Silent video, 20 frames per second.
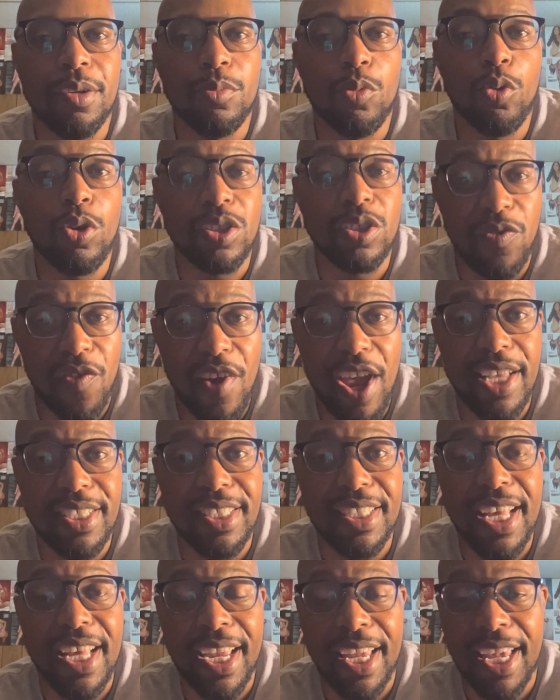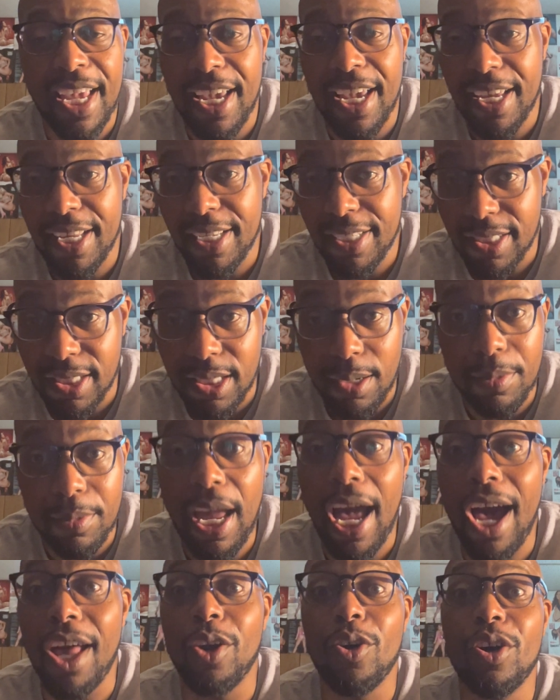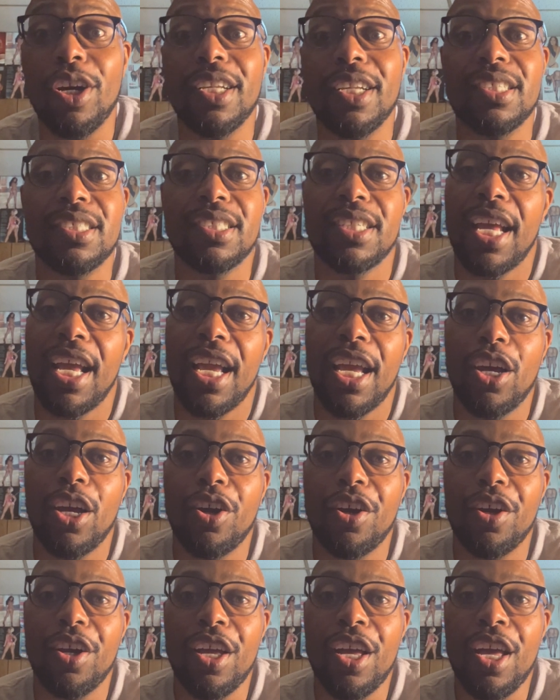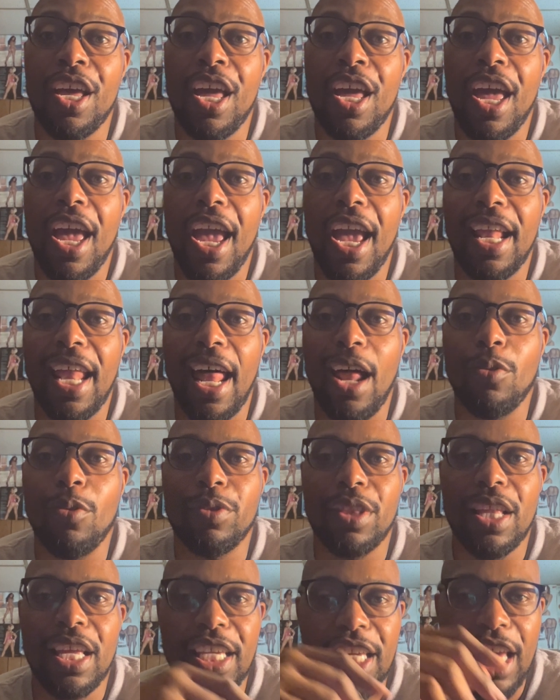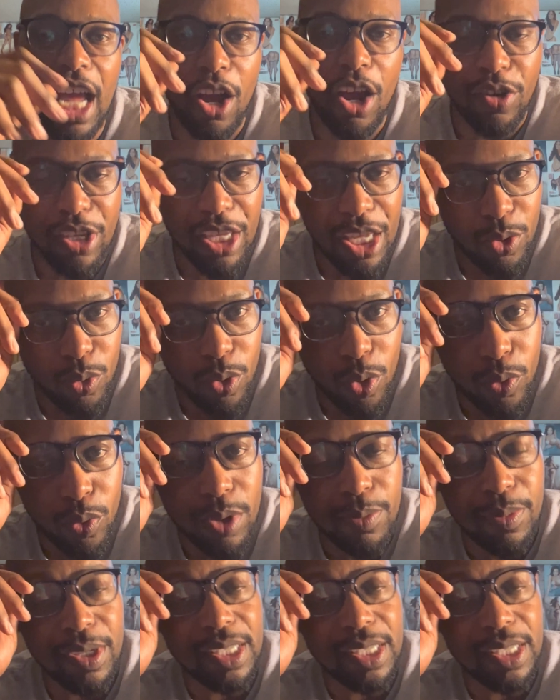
as fast as I can, because some of y'all don't understand, and I don't think y'all get what we be